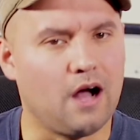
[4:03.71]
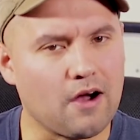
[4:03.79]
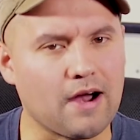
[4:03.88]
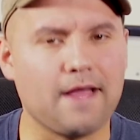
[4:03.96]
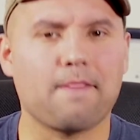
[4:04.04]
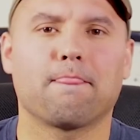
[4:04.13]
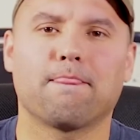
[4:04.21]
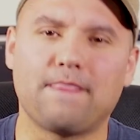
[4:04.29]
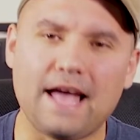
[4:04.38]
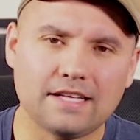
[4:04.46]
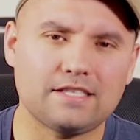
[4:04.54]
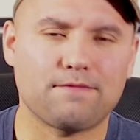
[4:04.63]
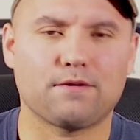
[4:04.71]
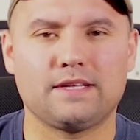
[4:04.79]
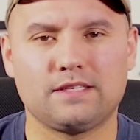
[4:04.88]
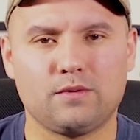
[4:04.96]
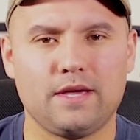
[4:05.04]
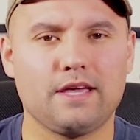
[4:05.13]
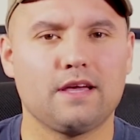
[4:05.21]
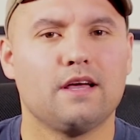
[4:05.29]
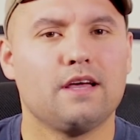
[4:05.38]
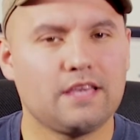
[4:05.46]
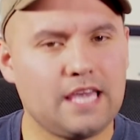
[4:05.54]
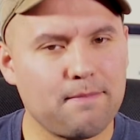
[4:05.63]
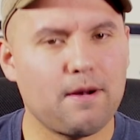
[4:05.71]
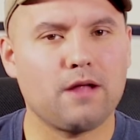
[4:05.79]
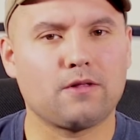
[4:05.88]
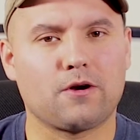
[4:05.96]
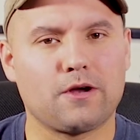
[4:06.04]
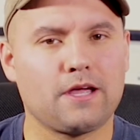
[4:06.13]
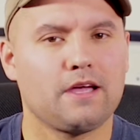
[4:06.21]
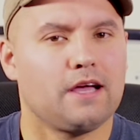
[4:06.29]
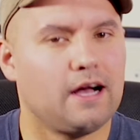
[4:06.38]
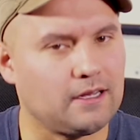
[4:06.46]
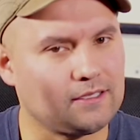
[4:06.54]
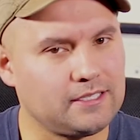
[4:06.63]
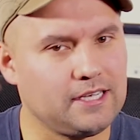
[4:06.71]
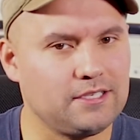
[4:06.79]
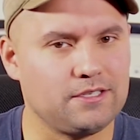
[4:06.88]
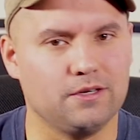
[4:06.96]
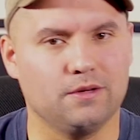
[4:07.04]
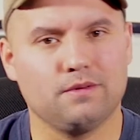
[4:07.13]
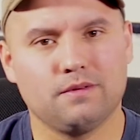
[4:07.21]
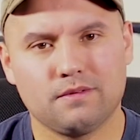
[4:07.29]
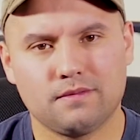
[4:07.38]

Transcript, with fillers: All right, that's it for this week. Keep on learning. I'll see you soon.